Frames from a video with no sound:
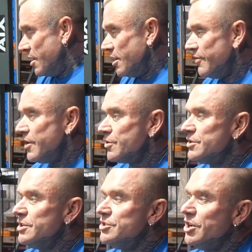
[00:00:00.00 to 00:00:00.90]
yeah, I think because
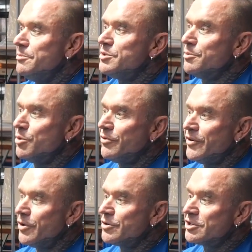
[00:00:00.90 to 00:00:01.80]
in gyms, you're more
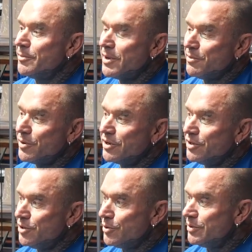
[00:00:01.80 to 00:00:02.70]
focused about what you're
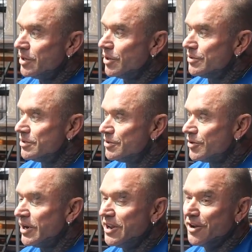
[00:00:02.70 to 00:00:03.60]
doing, you're
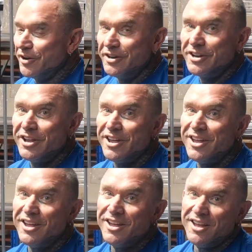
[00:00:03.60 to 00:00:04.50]
concentrating on it.
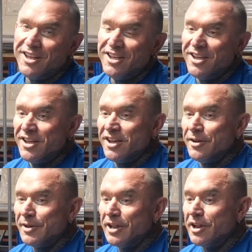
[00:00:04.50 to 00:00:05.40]

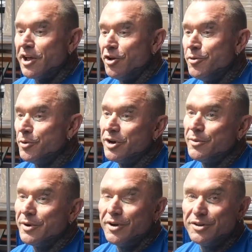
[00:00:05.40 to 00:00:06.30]
And at home or
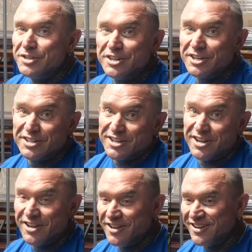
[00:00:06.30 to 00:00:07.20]
anywhere else, you just
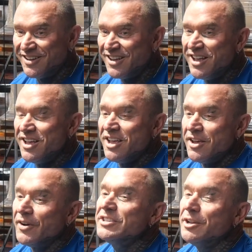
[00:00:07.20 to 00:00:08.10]

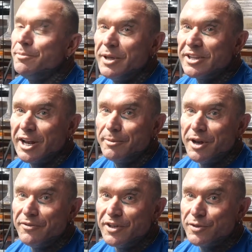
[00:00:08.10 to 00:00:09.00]
you know, I said, picked it up, you
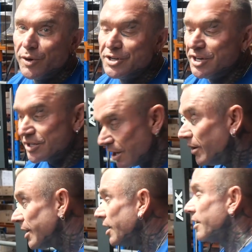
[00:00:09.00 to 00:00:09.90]
don't think twice, you just go,
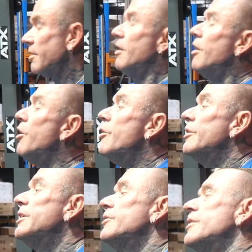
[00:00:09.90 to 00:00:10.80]
okay, oh,
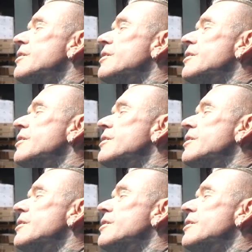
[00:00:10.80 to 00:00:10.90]
there it